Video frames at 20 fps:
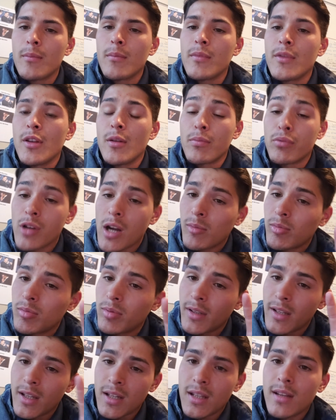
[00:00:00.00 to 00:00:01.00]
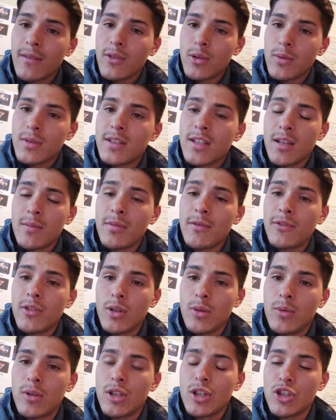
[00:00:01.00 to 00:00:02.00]
They're probably going to give you a tip if you
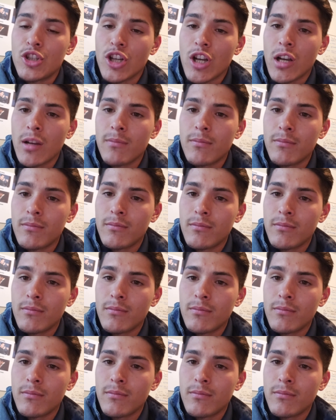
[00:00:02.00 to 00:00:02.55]
do a good job.